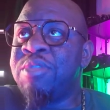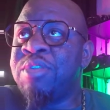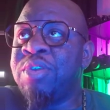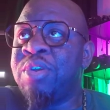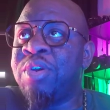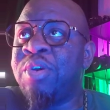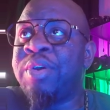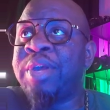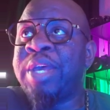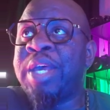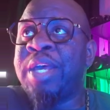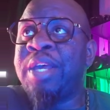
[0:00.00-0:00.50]

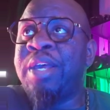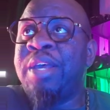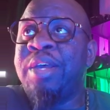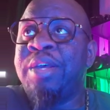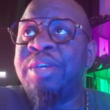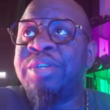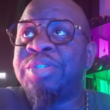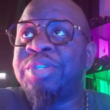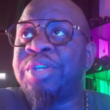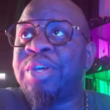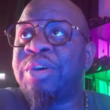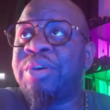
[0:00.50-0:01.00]
Okay,
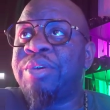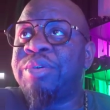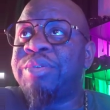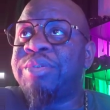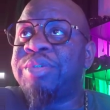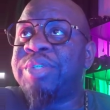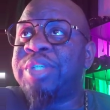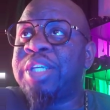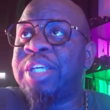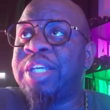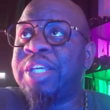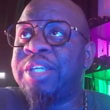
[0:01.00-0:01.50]
so
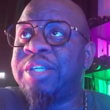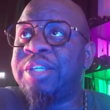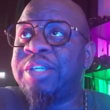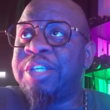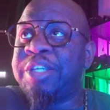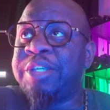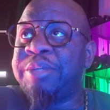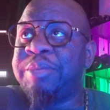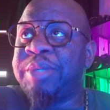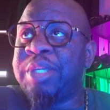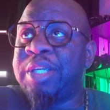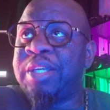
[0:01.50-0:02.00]
10
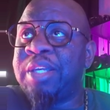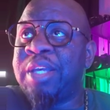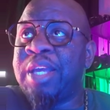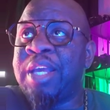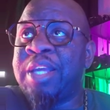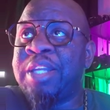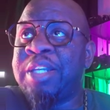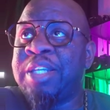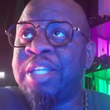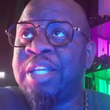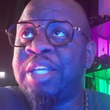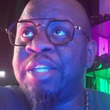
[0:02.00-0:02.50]
dB.
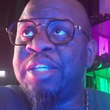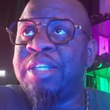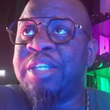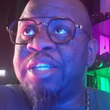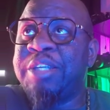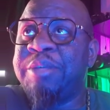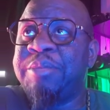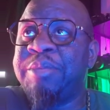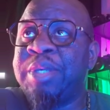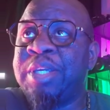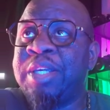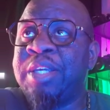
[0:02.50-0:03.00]
A 10
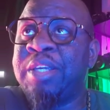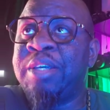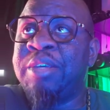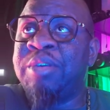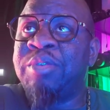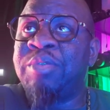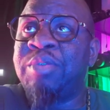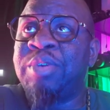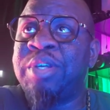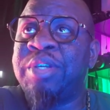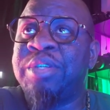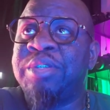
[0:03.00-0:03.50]
dB
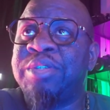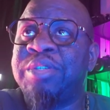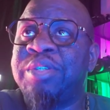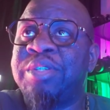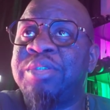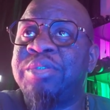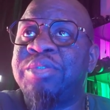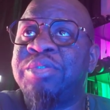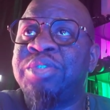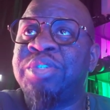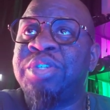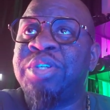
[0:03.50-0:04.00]
increase
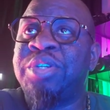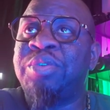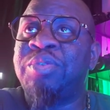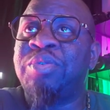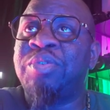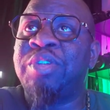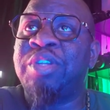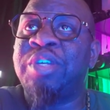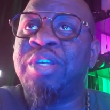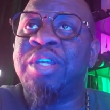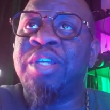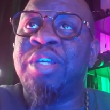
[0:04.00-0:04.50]
is
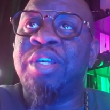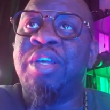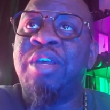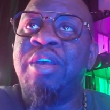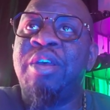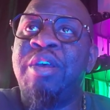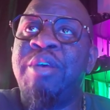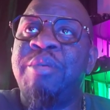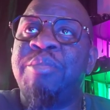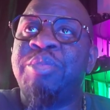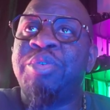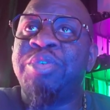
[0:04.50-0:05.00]
generally
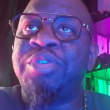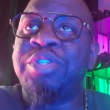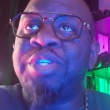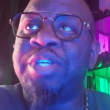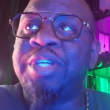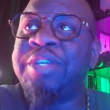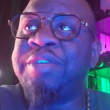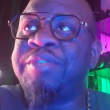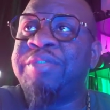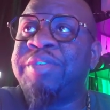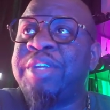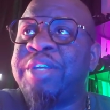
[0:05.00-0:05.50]

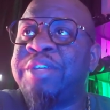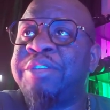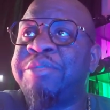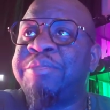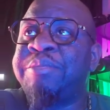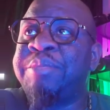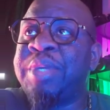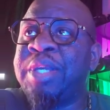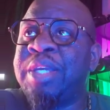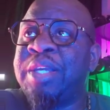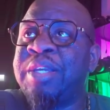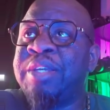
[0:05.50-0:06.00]
perceived as
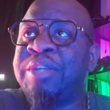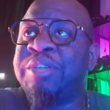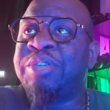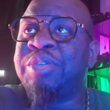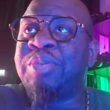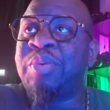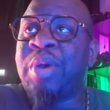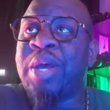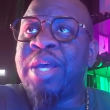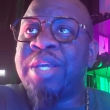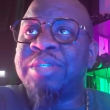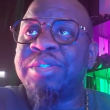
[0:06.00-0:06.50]
being
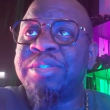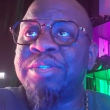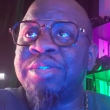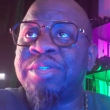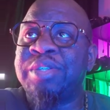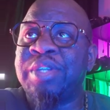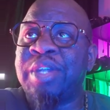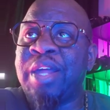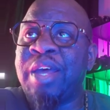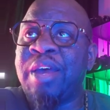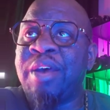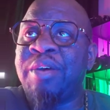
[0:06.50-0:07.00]
twice as
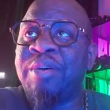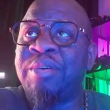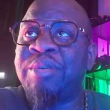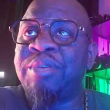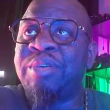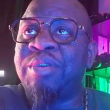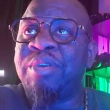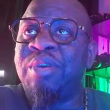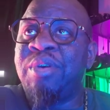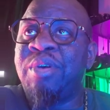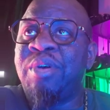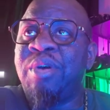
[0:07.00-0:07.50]
loud,
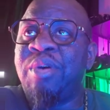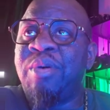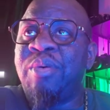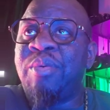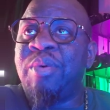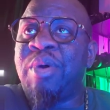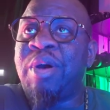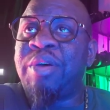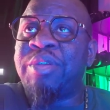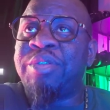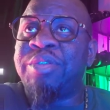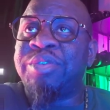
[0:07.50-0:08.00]

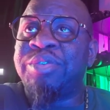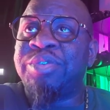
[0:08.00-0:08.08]
while the